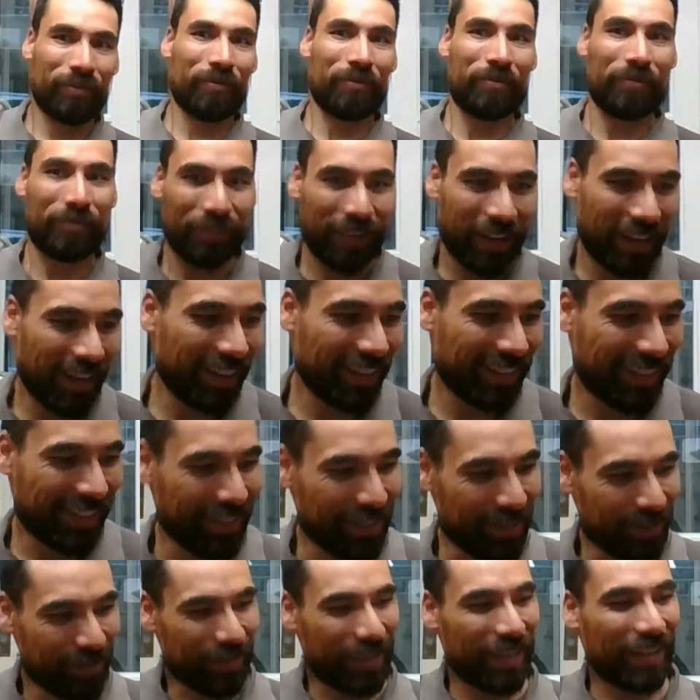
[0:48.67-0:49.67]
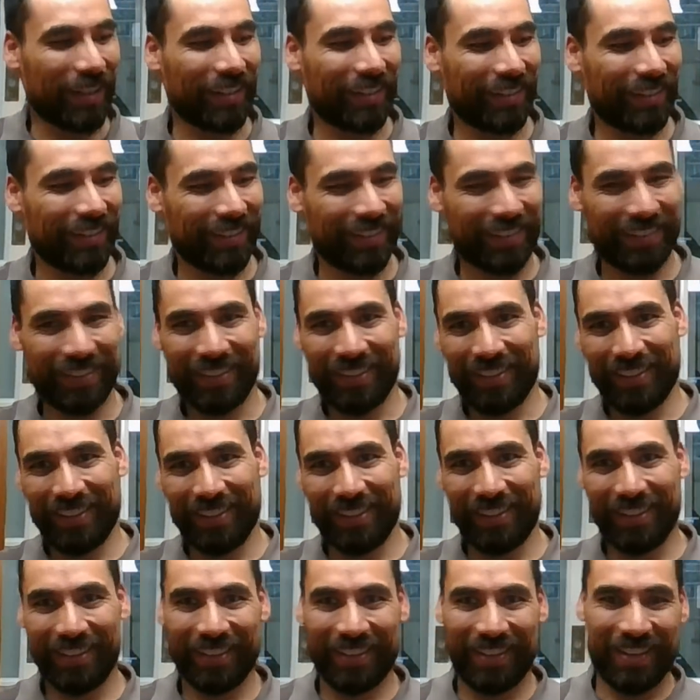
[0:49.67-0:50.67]
fake it till you make it.
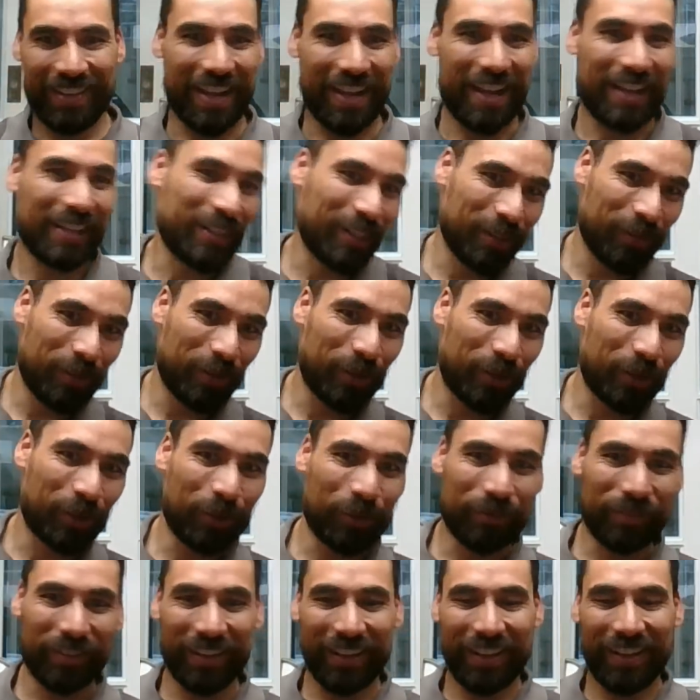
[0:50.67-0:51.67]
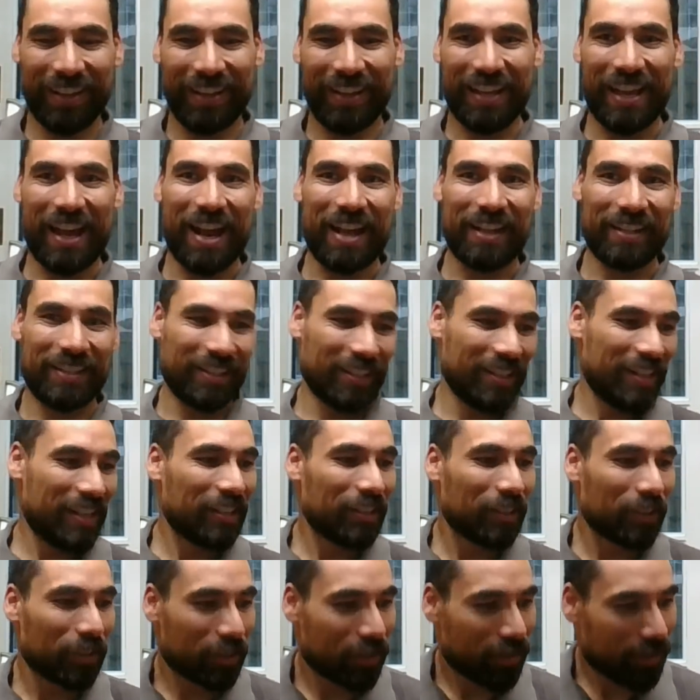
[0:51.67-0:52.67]
Herzlich willkommen. Yeah, it's in
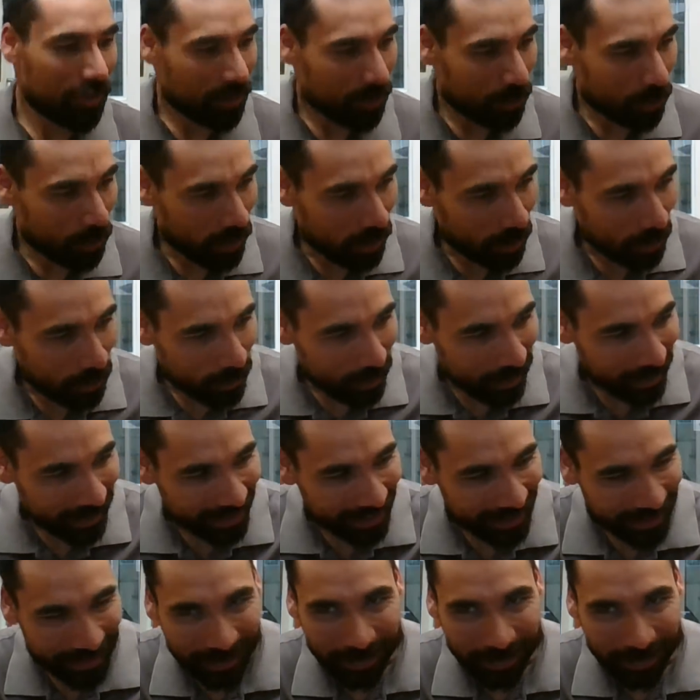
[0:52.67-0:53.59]
English today, but